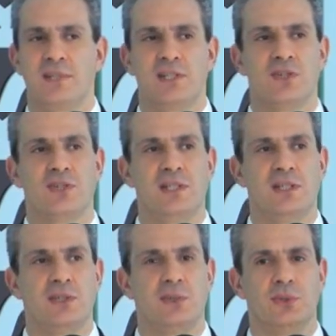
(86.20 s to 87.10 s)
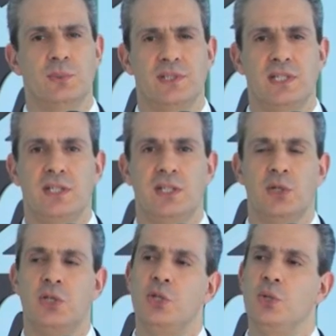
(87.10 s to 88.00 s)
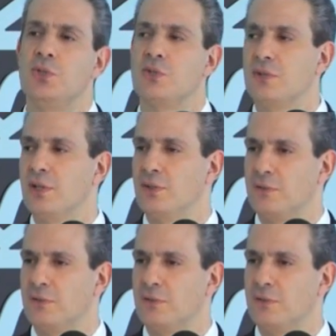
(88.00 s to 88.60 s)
in the product suite Inventor series.